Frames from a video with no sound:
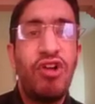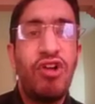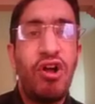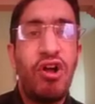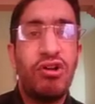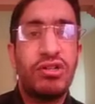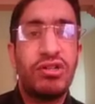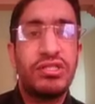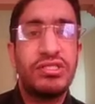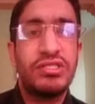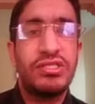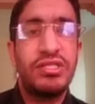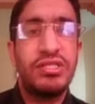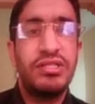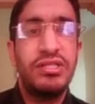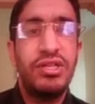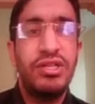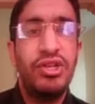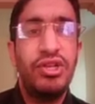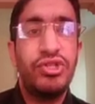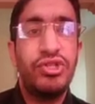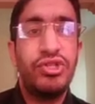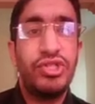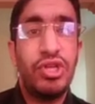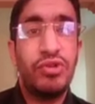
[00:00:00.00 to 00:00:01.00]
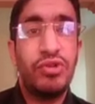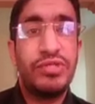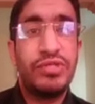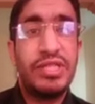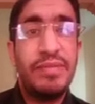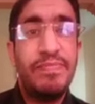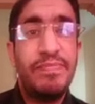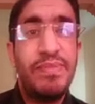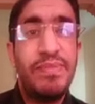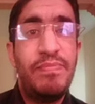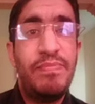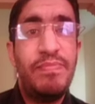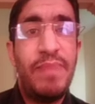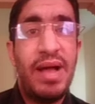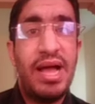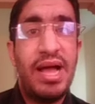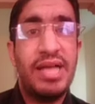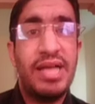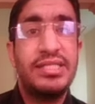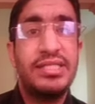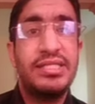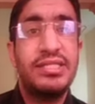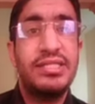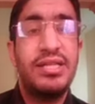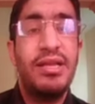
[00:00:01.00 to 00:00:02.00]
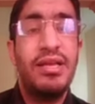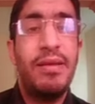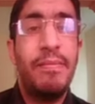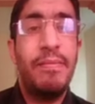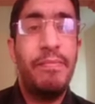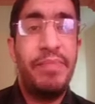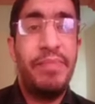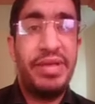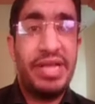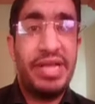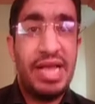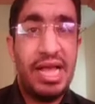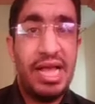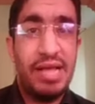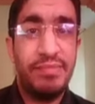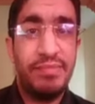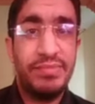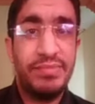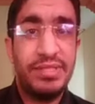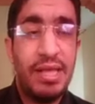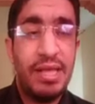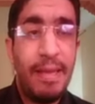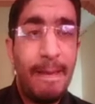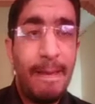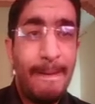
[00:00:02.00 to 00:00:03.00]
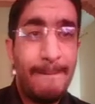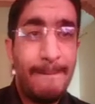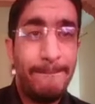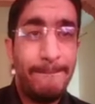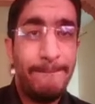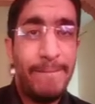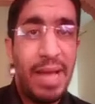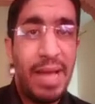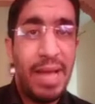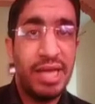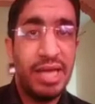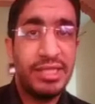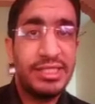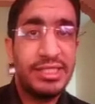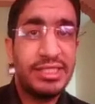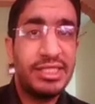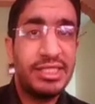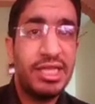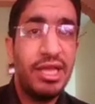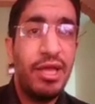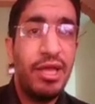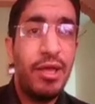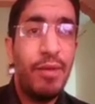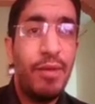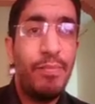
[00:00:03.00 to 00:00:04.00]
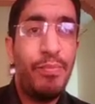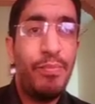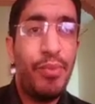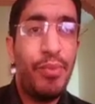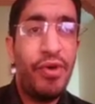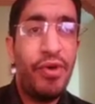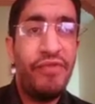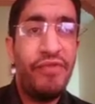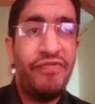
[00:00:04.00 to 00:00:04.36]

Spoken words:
So simple past becomes past perfect.